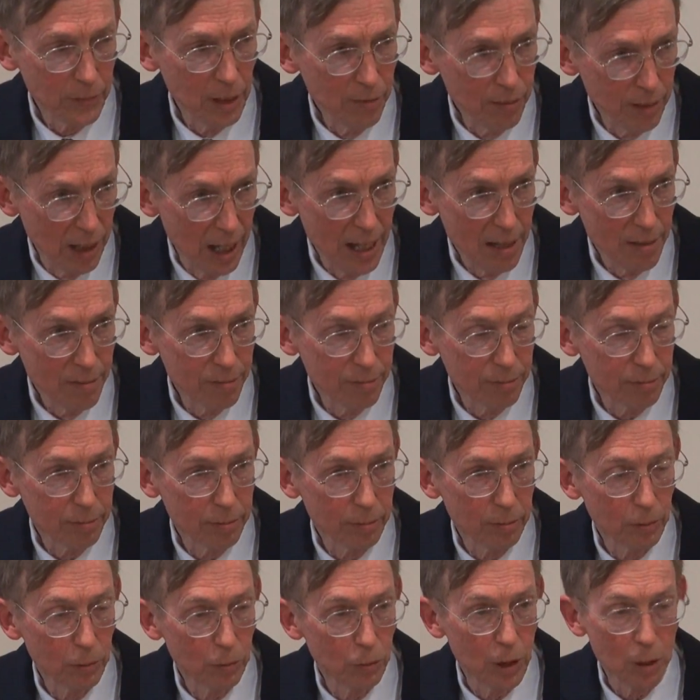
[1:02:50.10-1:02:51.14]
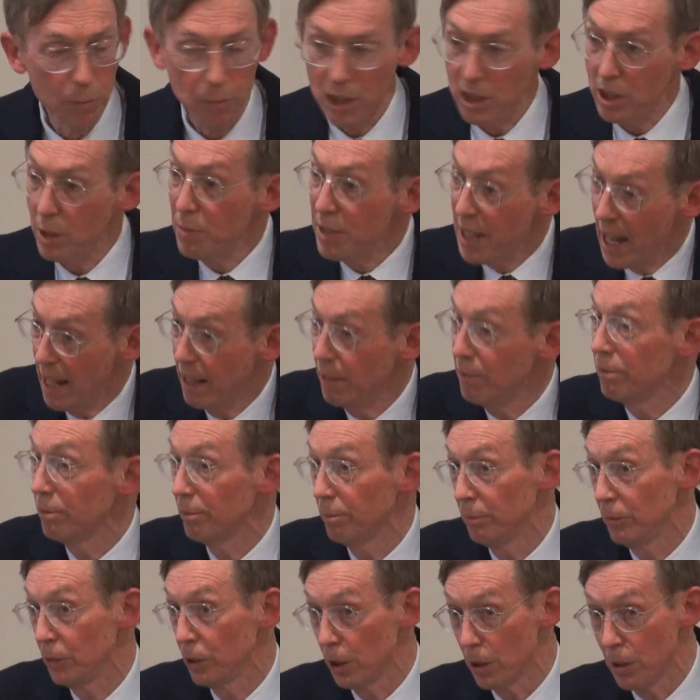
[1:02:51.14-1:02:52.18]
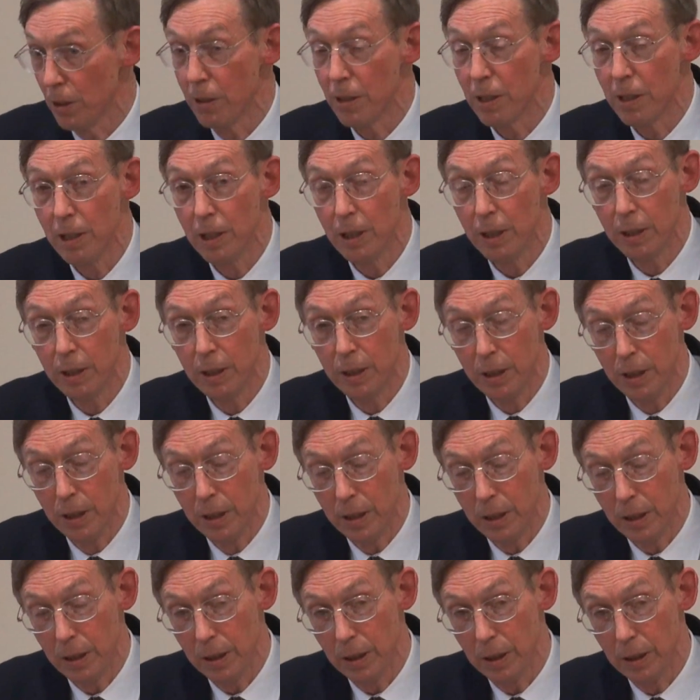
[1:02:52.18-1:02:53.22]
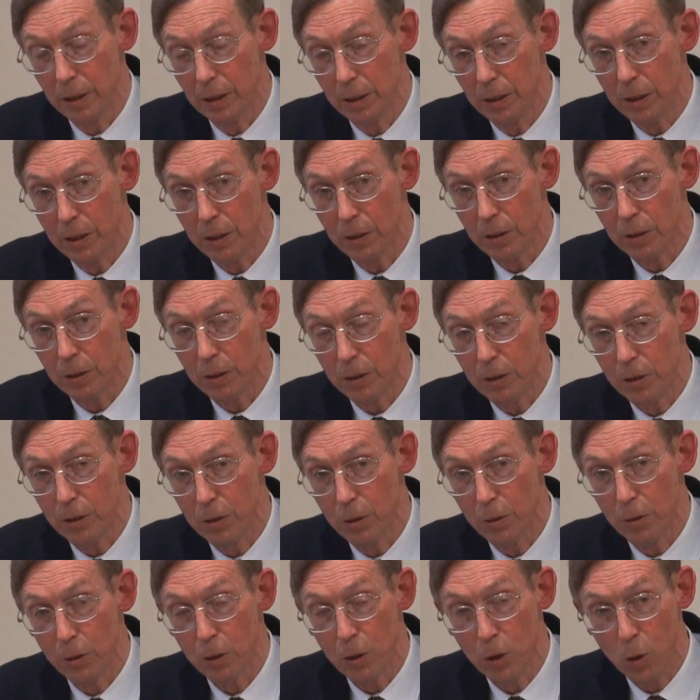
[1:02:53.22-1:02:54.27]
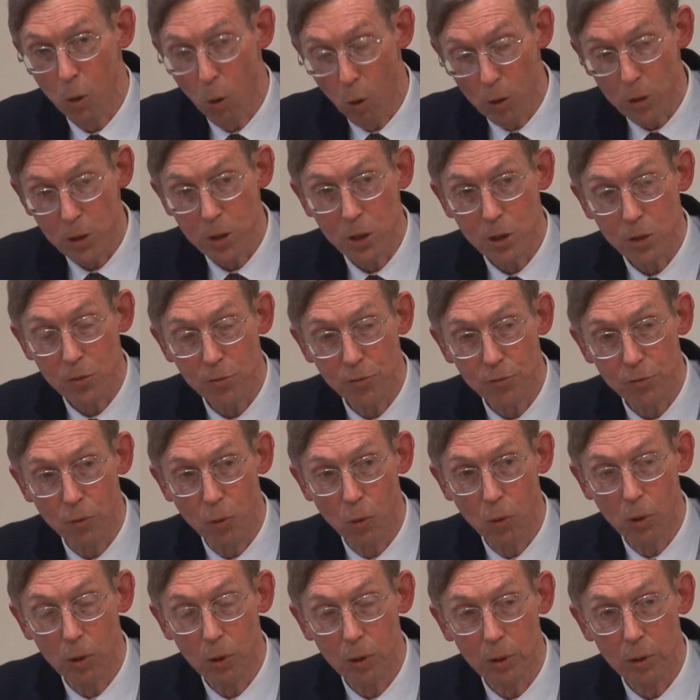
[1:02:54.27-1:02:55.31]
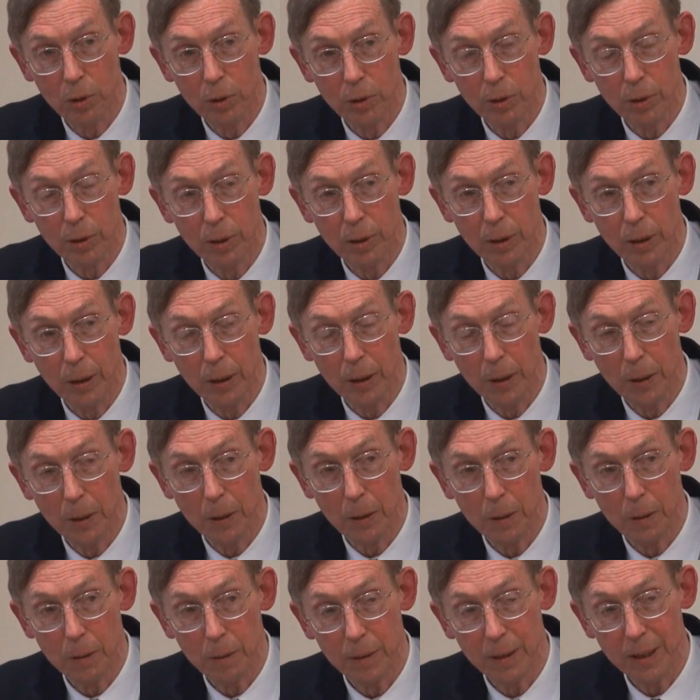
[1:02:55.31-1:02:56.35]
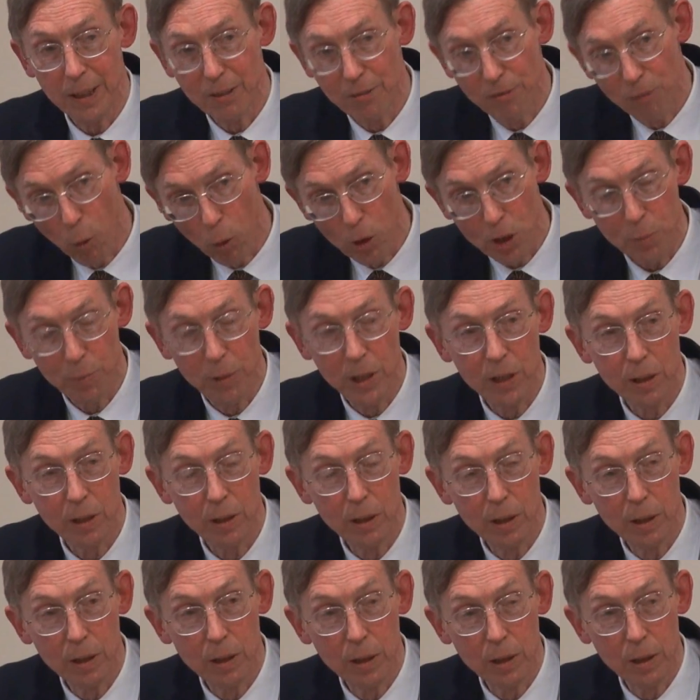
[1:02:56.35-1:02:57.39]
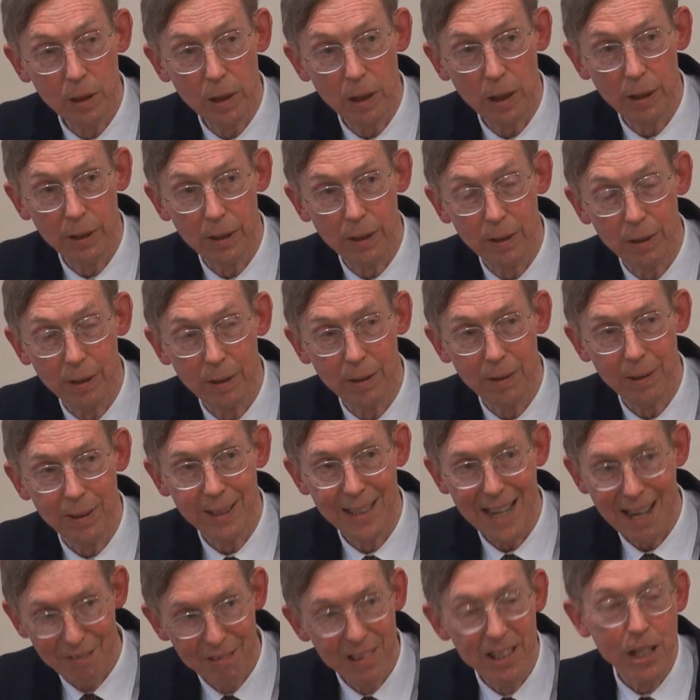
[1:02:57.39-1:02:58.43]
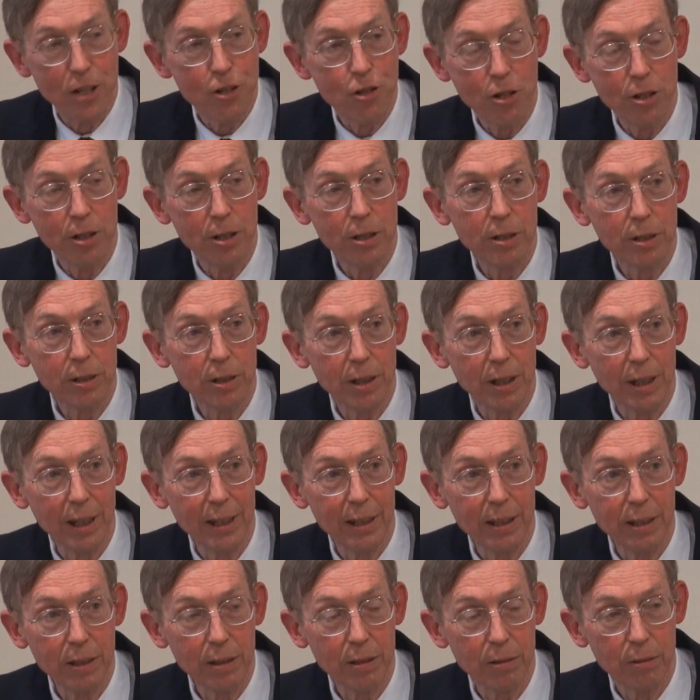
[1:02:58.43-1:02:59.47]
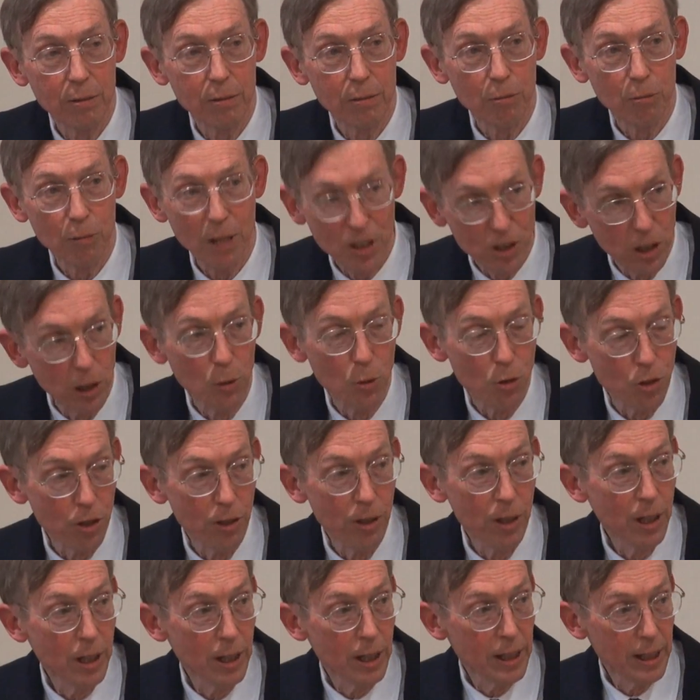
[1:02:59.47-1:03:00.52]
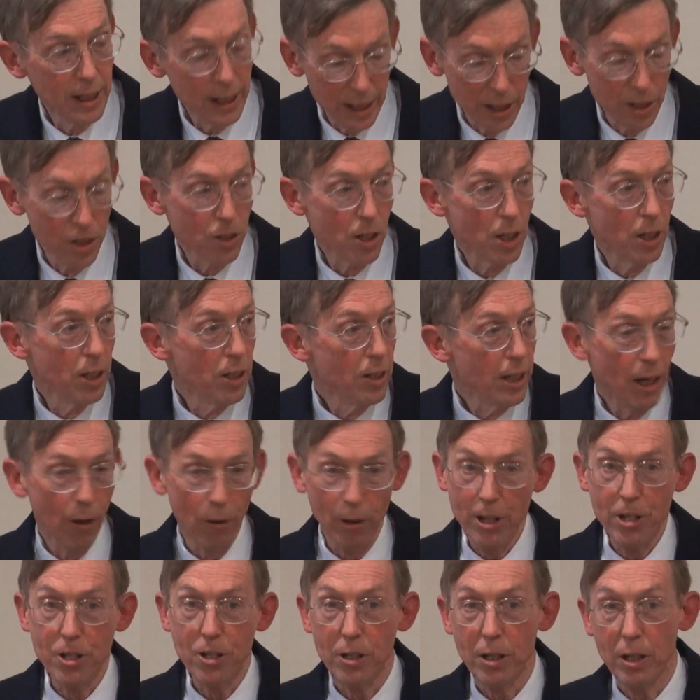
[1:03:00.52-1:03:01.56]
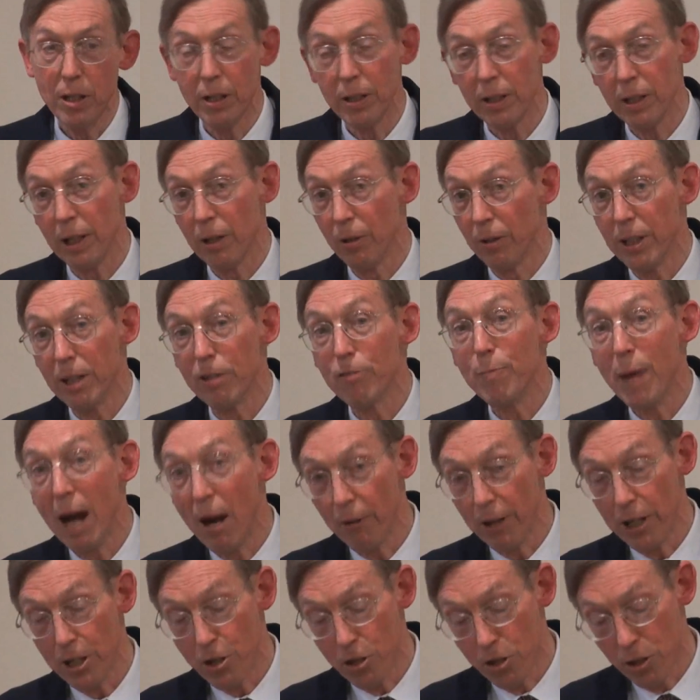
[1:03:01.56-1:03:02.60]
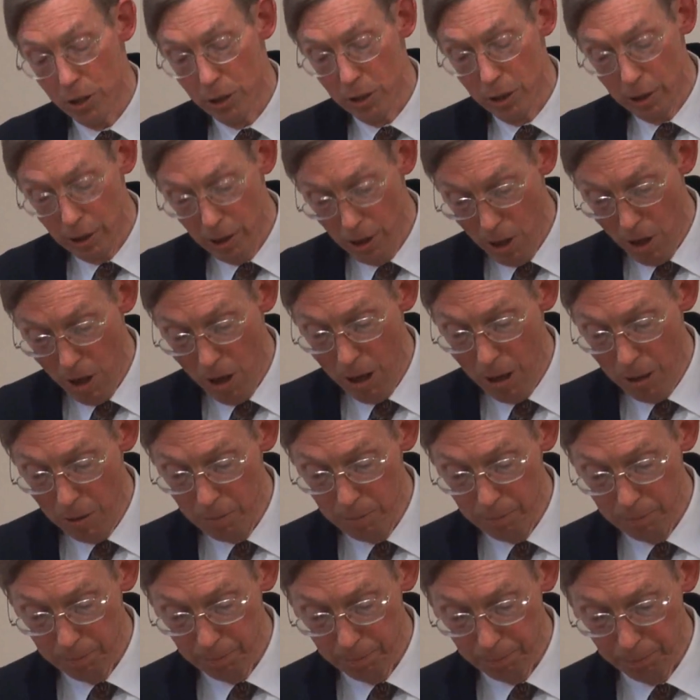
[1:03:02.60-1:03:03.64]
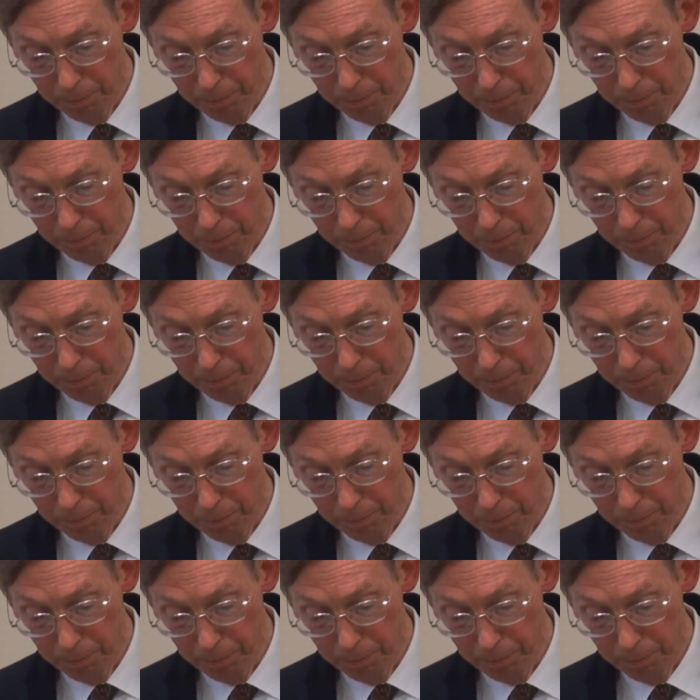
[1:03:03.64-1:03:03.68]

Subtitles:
of life where Muslims have turned to the courts for enforcement and definition and resolution is the area of marriage law.